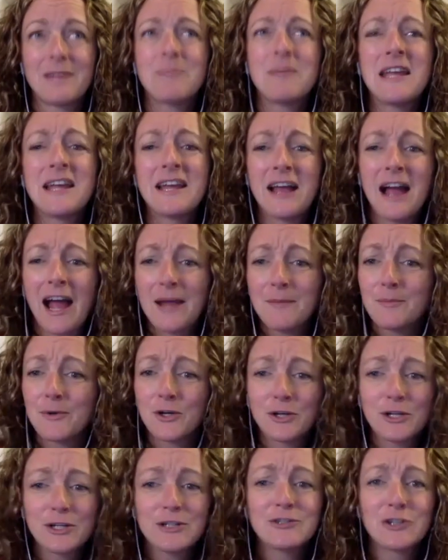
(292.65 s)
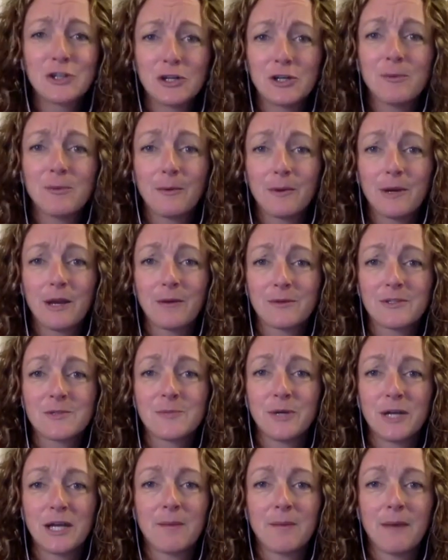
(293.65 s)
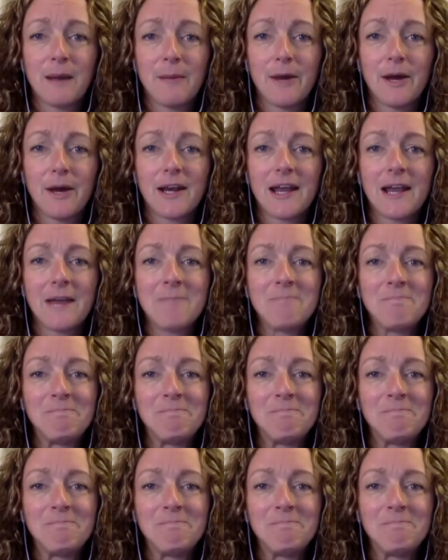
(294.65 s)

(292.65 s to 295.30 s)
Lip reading: being hyper concerned about what I was putting in my body.